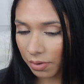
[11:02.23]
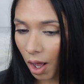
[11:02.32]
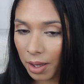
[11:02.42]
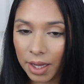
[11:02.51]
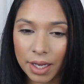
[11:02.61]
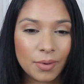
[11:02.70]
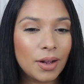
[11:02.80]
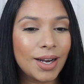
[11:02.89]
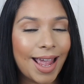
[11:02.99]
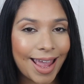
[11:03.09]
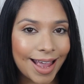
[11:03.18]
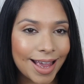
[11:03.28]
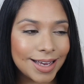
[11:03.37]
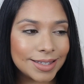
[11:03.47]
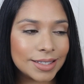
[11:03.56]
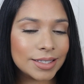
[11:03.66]
probably like around
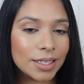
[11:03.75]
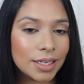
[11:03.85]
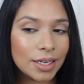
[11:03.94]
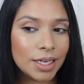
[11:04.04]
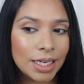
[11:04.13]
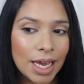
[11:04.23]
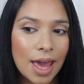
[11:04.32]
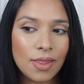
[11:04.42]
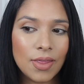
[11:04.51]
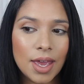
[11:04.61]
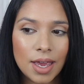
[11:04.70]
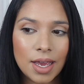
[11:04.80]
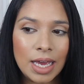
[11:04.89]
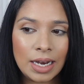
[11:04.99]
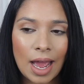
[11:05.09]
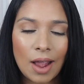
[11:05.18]
8, and then